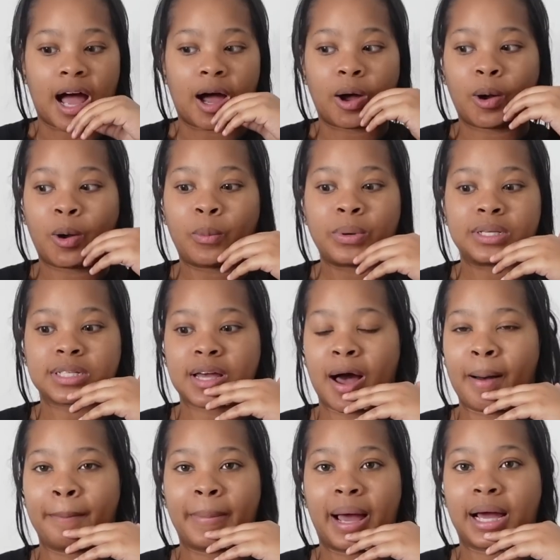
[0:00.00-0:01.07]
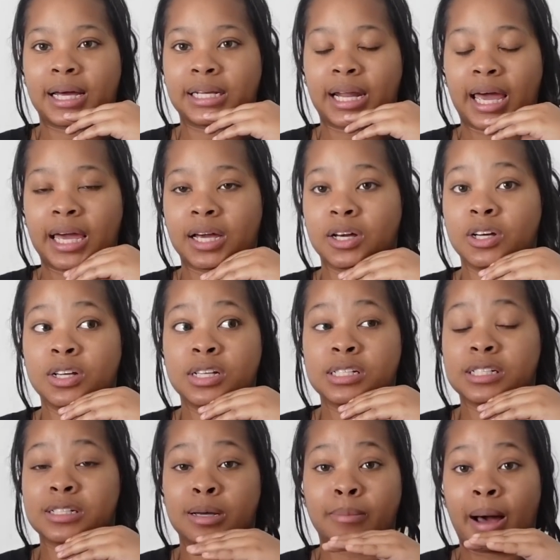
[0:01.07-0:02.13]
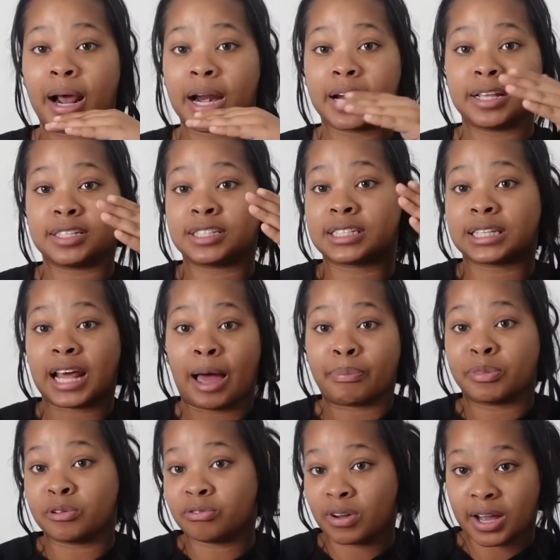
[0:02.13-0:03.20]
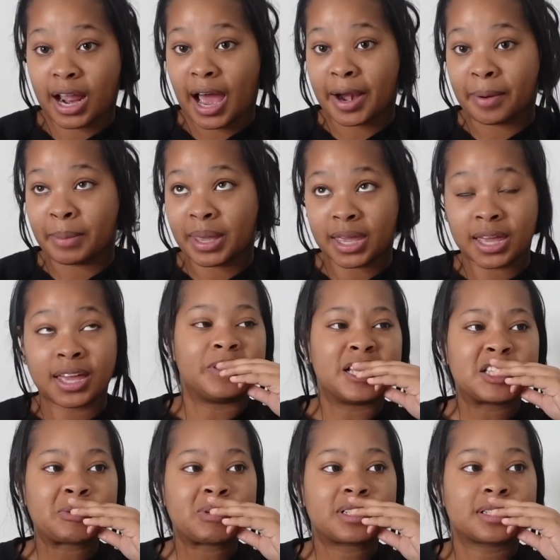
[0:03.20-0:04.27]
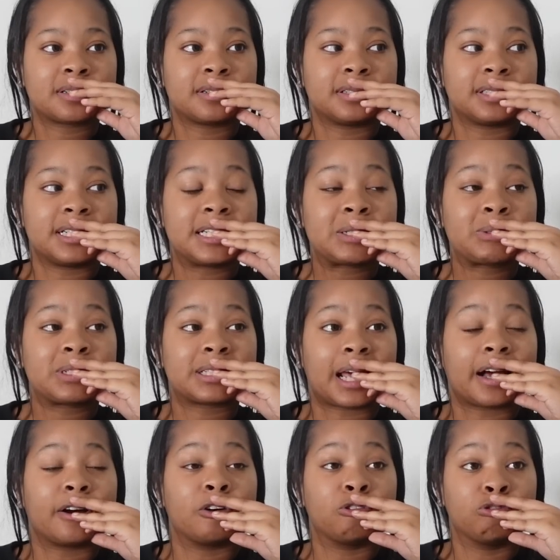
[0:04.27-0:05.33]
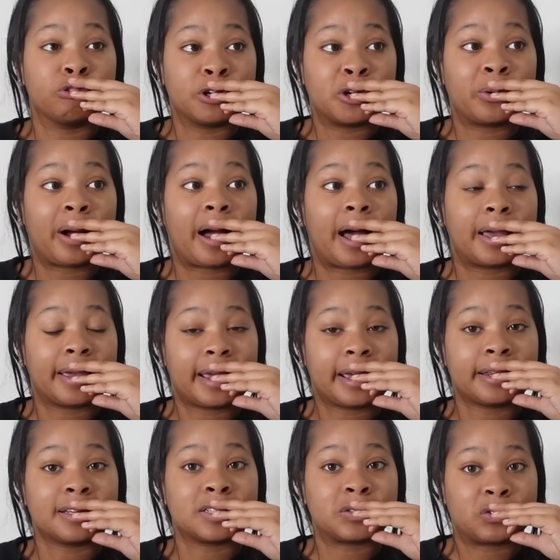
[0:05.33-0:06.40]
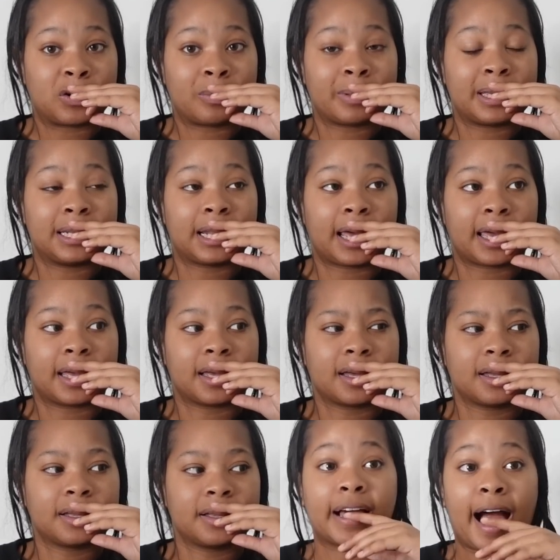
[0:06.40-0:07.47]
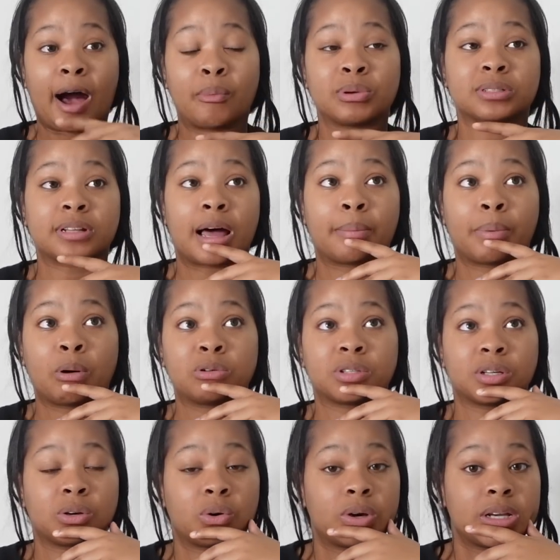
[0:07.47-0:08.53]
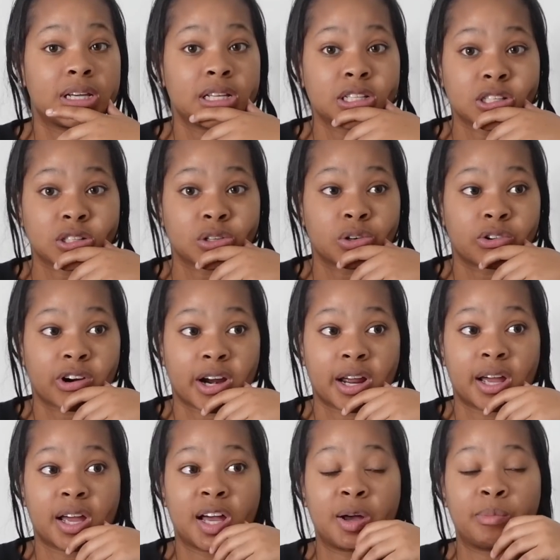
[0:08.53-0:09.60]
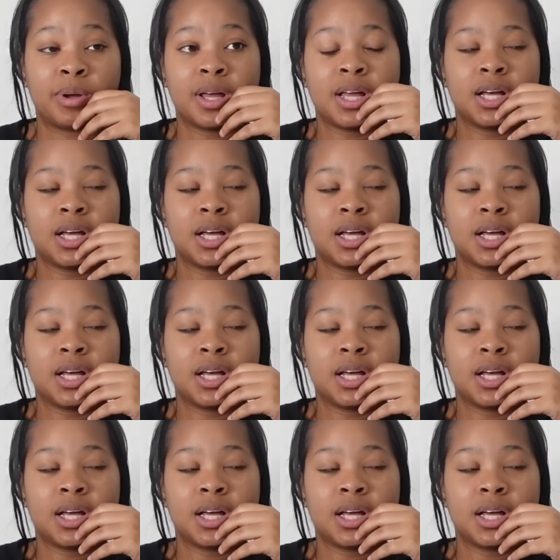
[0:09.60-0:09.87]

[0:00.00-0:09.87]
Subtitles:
I always come back like somebody that slapped the fuck out of me. This was like a real hiatus for me. Like I was not posting on Instagram.